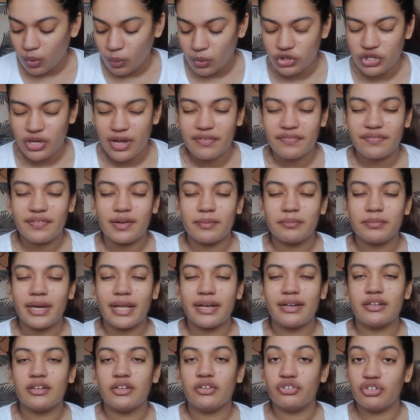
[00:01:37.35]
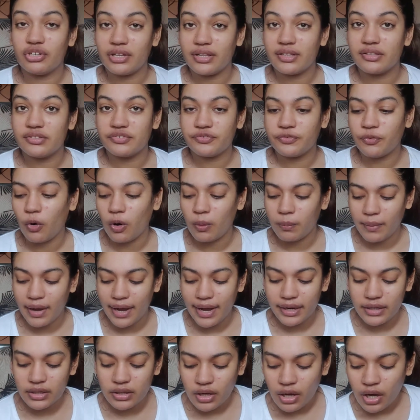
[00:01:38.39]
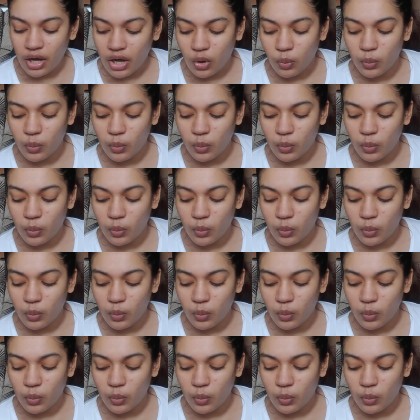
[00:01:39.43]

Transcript: which I filmed like in a Reels format,